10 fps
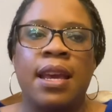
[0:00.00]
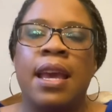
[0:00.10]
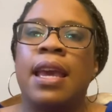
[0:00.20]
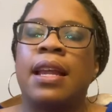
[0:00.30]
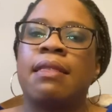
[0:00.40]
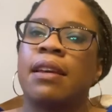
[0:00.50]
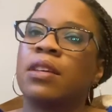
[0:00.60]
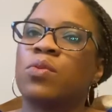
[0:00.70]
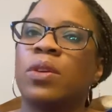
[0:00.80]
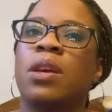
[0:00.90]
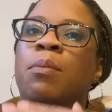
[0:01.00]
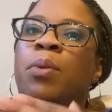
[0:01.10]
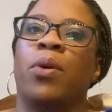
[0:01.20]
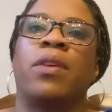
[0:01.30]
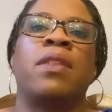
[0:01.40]
And I think it's really
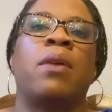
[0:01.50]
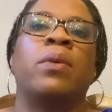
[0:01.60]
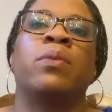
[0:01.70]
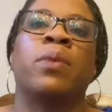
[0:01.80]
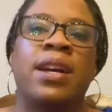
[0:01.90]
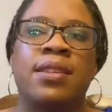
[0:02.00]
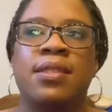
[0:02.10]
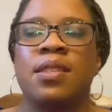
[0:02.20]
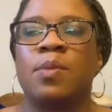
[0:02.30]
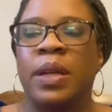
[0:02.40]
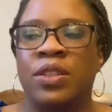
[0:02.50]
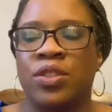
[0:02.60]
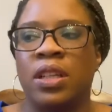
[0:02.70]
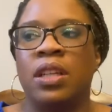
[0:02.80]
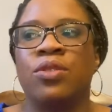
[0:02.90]
important that we rest,
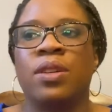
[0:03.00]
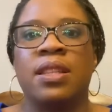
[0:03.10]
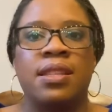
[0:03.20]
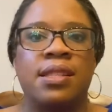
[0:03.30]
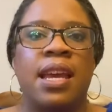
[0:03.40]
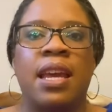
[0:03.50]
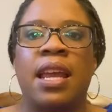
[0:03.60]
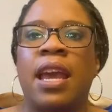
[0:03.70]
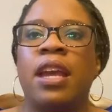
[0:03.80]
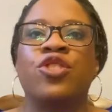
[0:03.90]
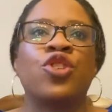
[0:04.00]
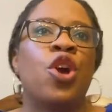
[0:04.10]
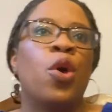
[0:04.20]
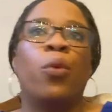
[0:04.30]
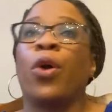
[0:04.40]
especially during this day and age.
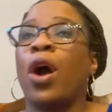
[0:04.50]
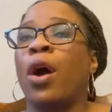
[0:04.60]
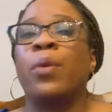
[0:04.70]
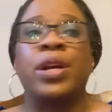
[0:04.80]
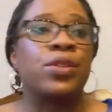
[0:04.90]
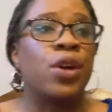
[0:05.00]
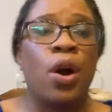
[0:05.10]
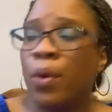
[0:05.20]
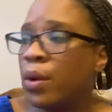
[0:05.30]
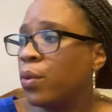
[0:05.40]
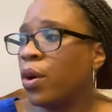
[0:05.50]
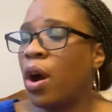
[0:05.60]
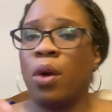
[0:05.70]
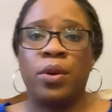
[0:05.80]
We're always going. We're always